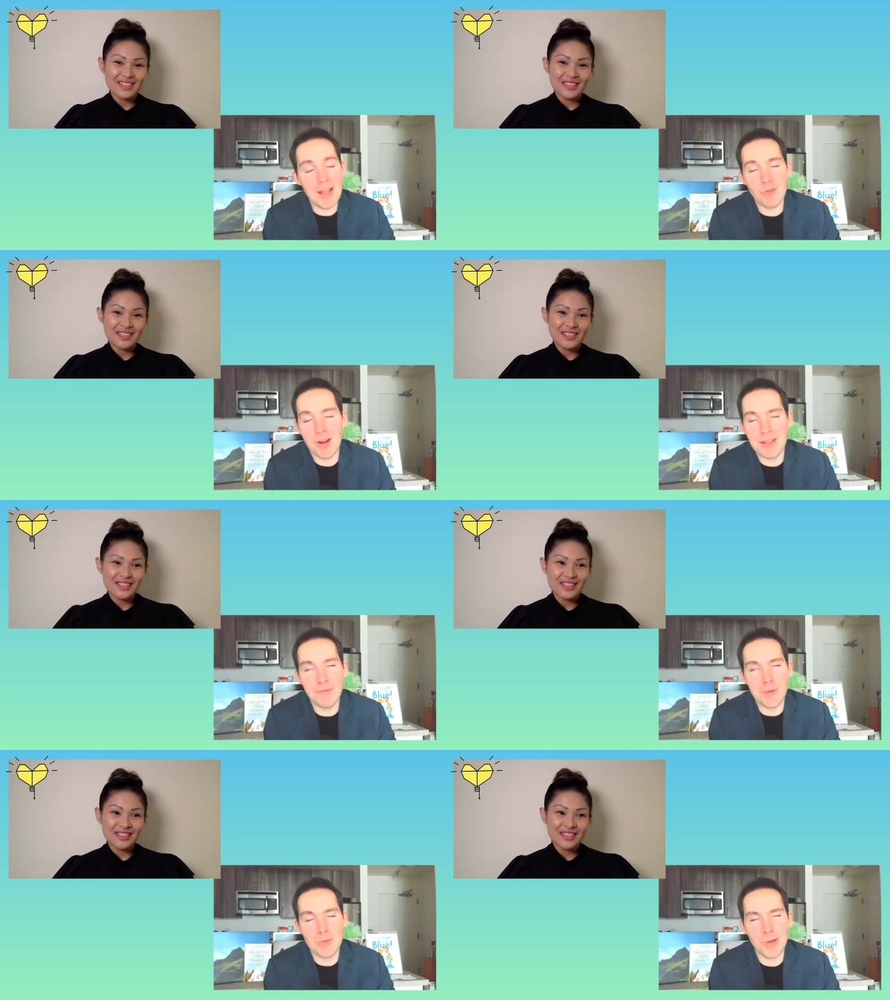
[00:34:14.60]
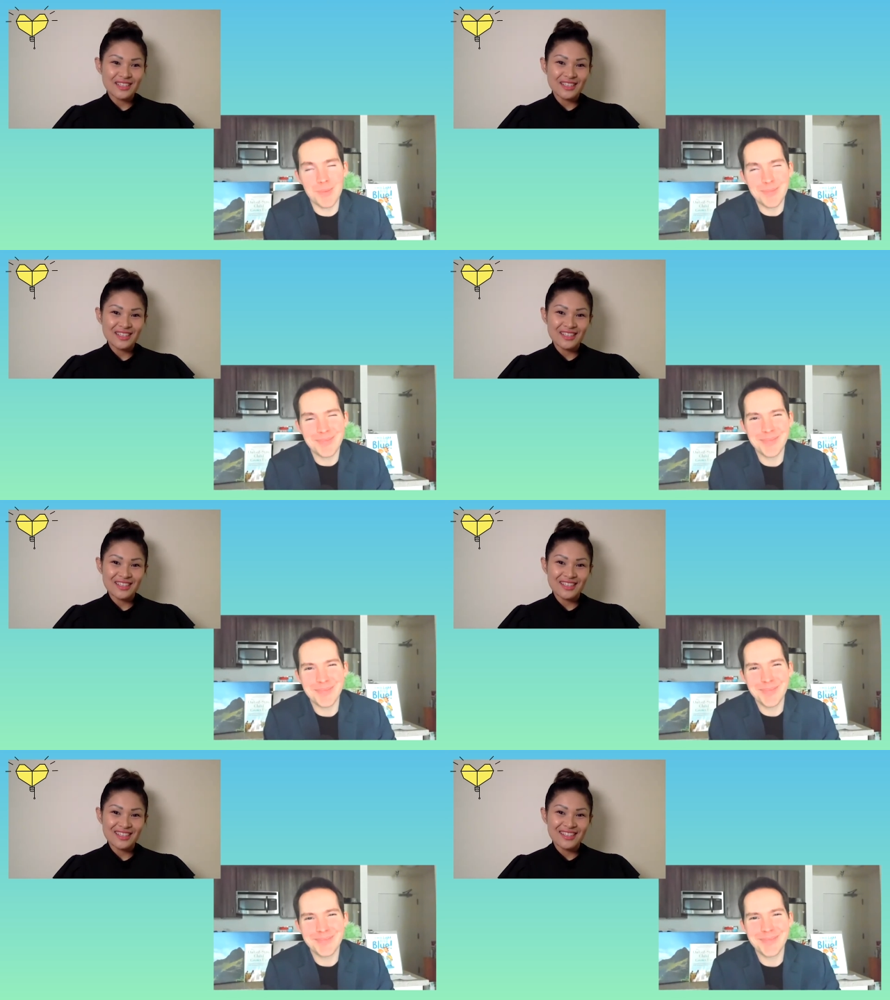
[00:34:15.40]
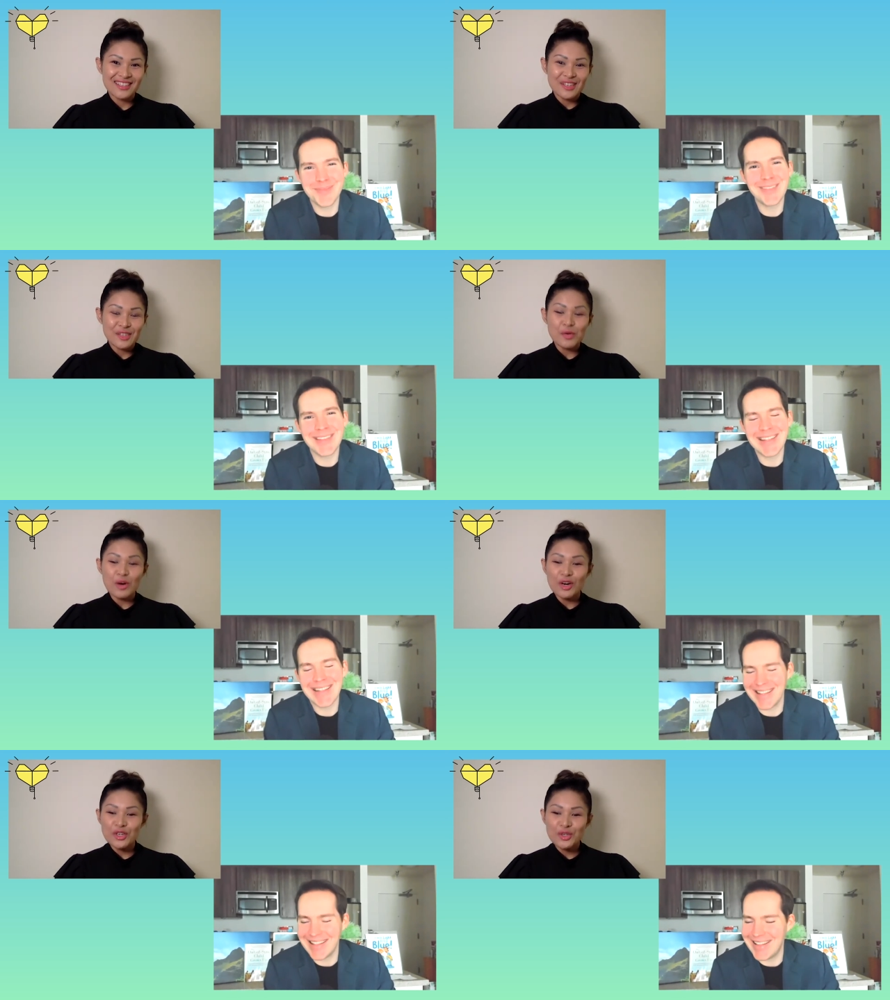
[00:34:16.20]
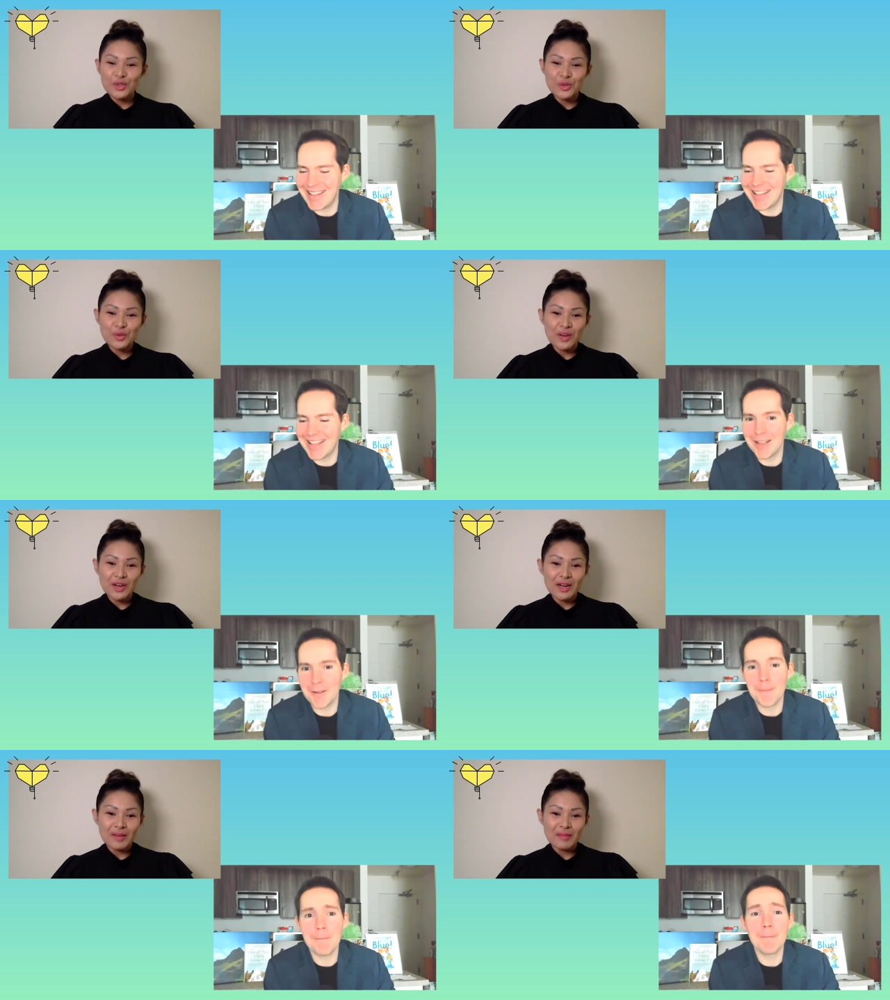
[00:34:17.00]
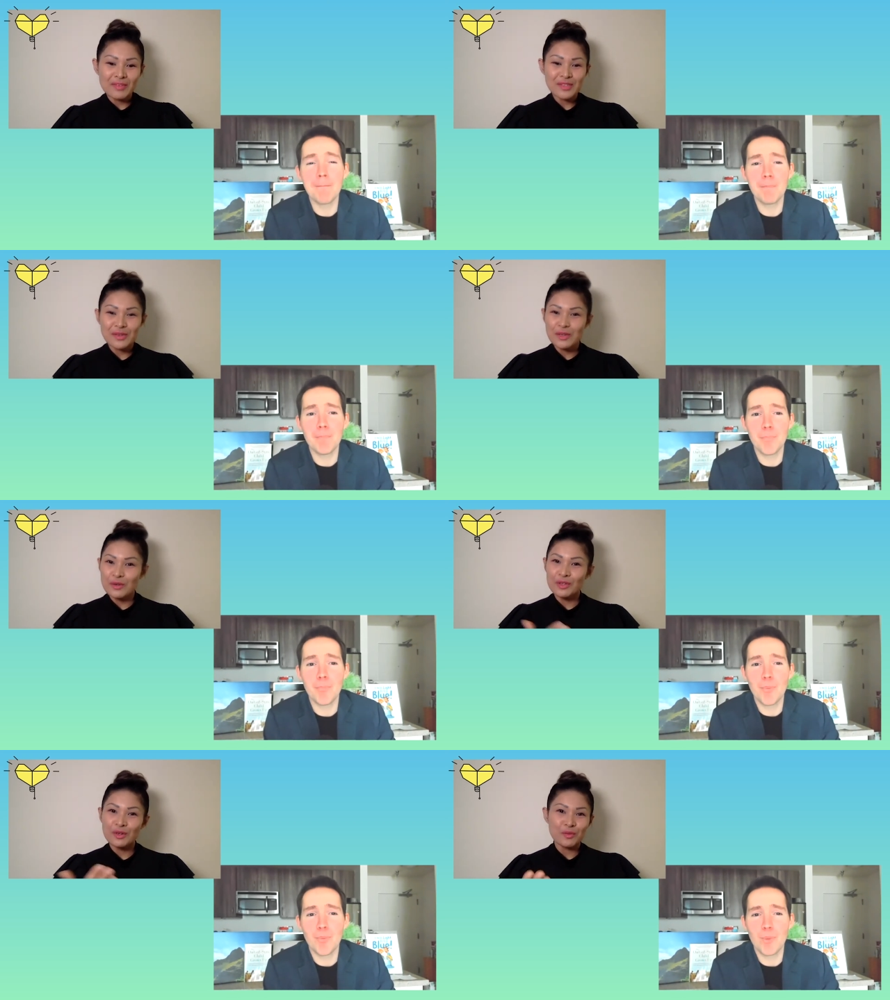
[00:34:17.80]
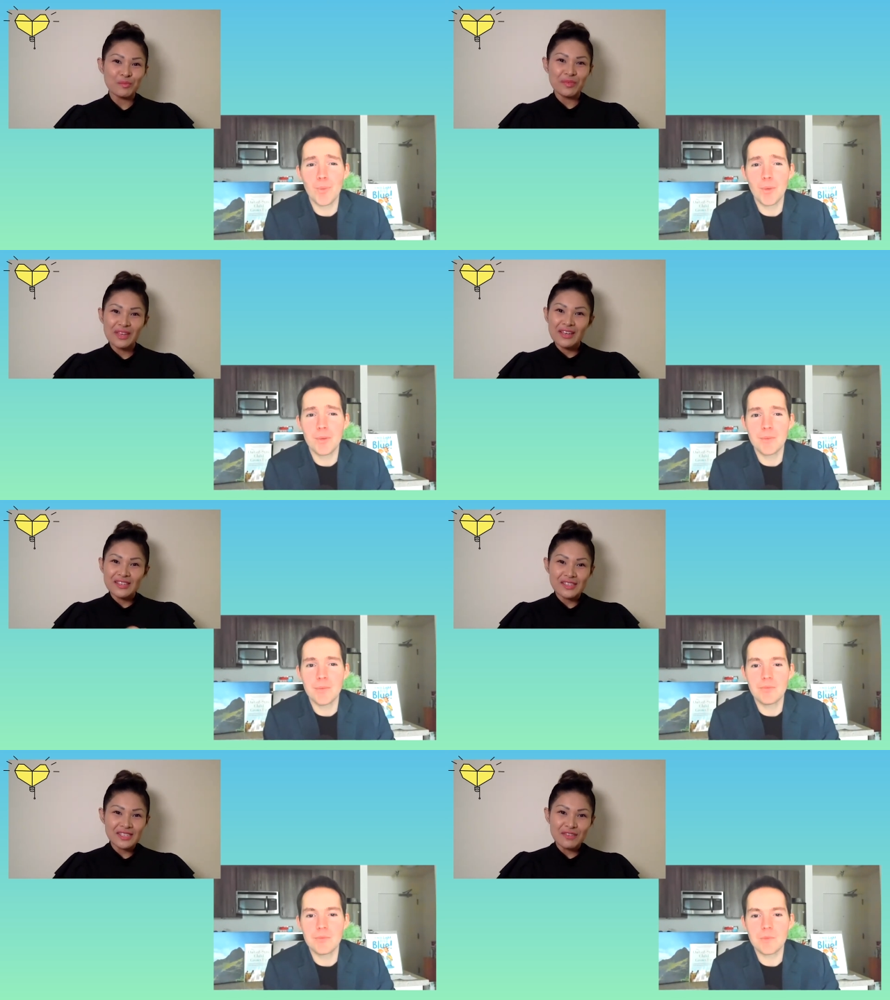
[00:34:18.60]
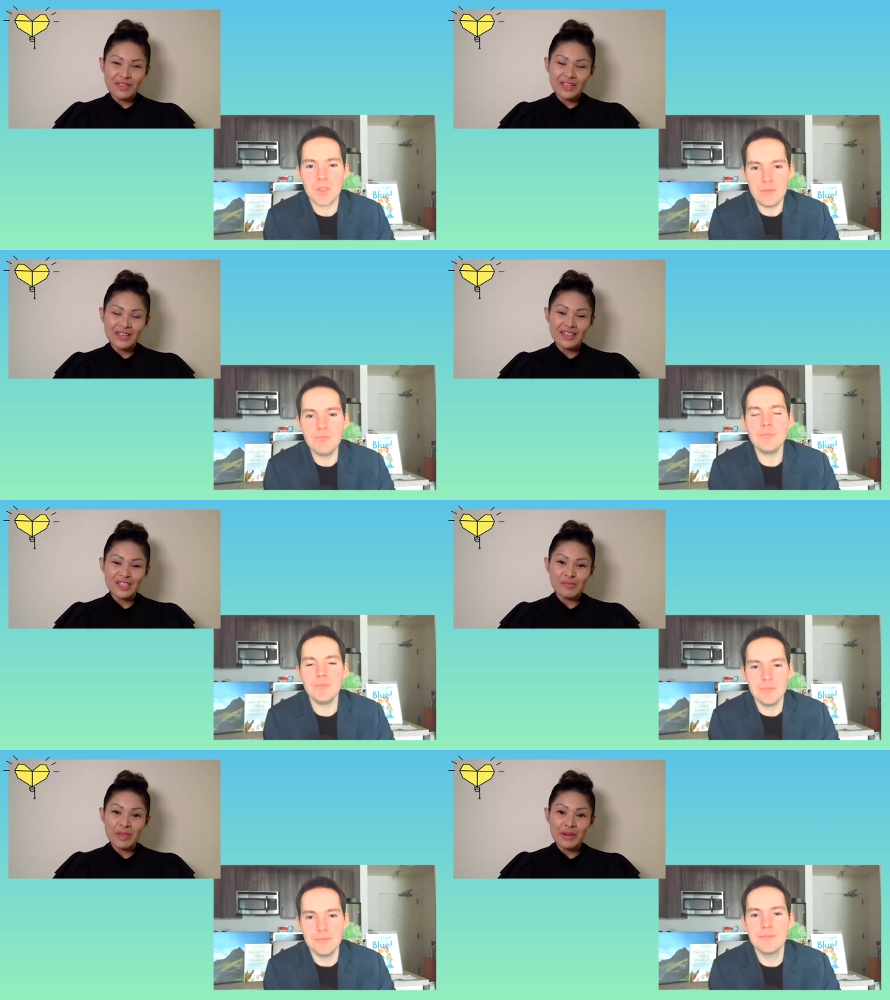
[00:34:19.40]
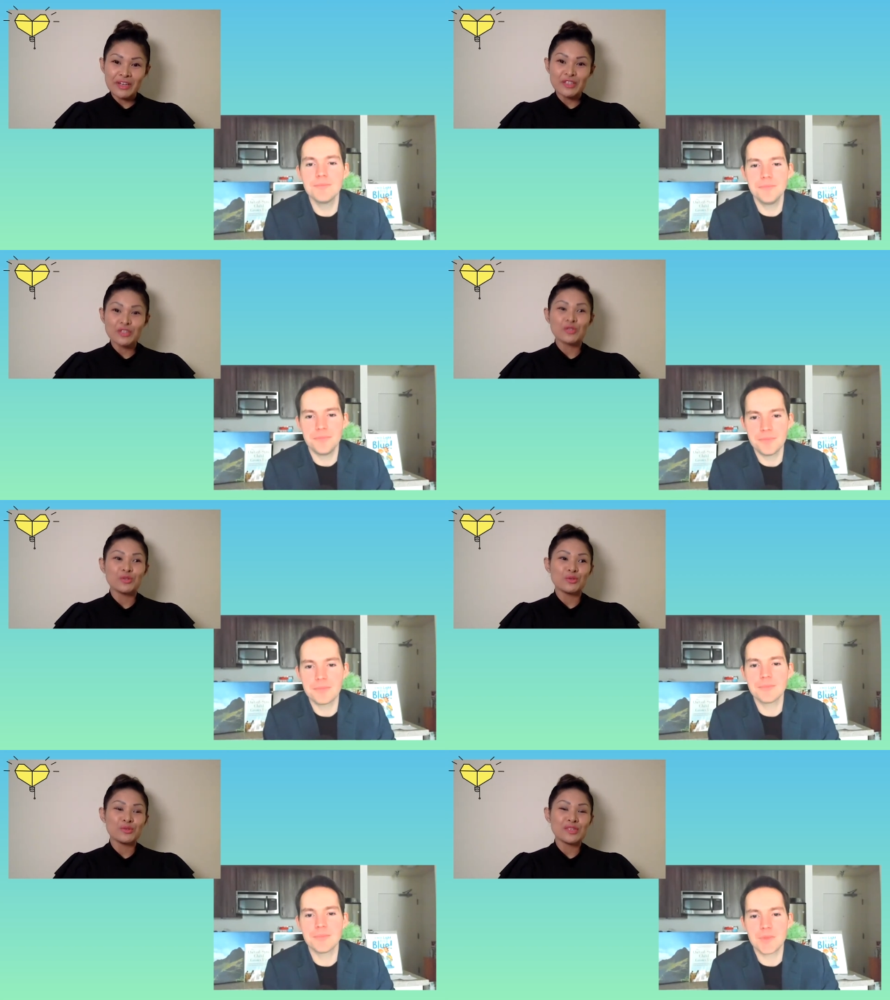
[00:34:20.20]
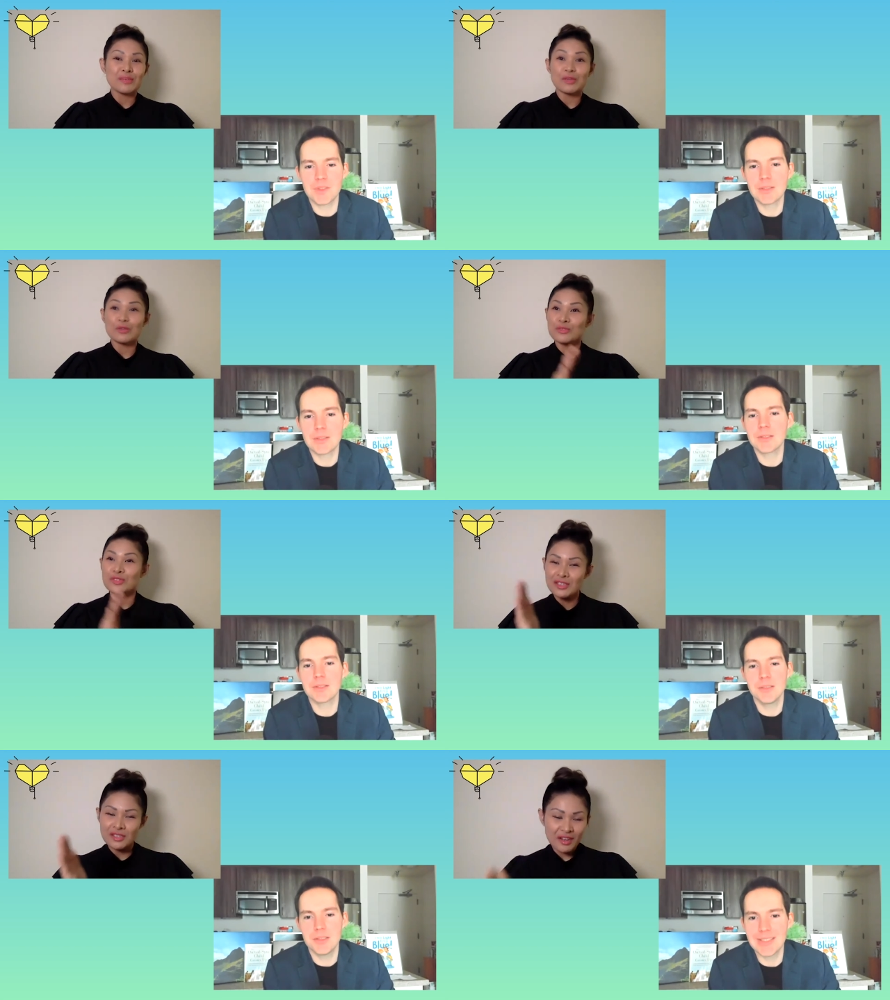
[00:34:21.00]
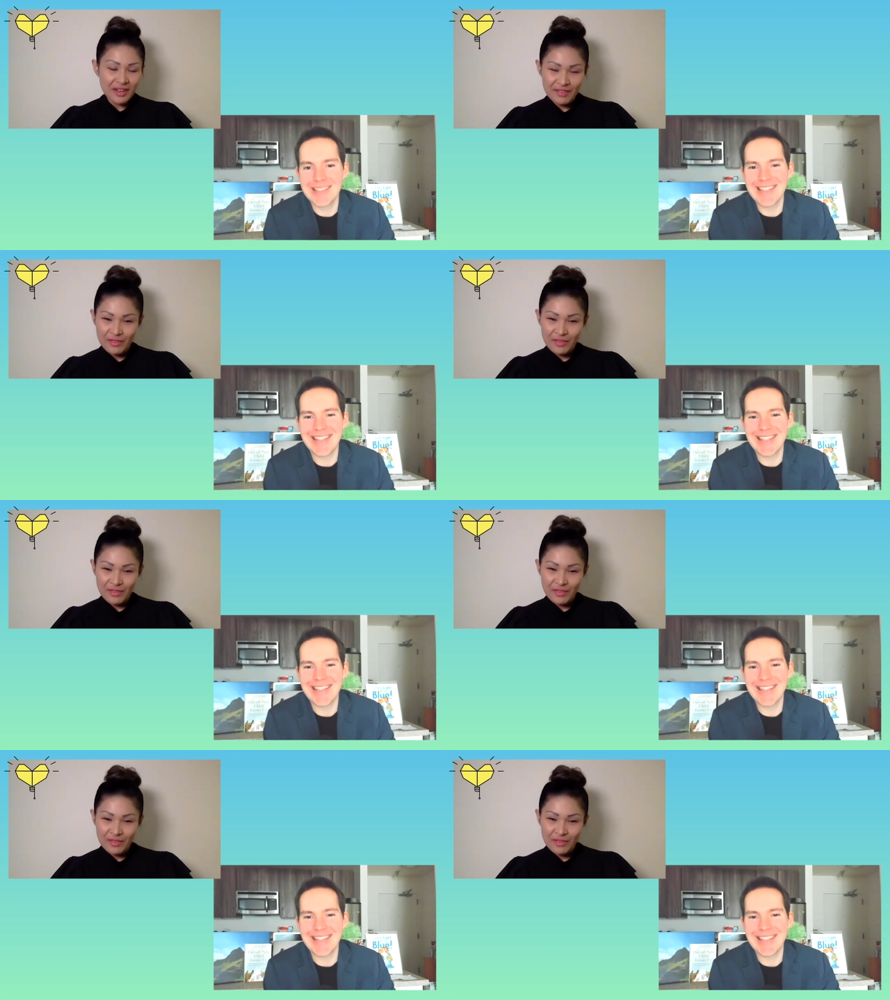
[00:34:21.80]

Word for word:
Speaker 1: I try in the future.
Speaker 2: So are you? Um, so I know you know Stephen is married to someone who does not have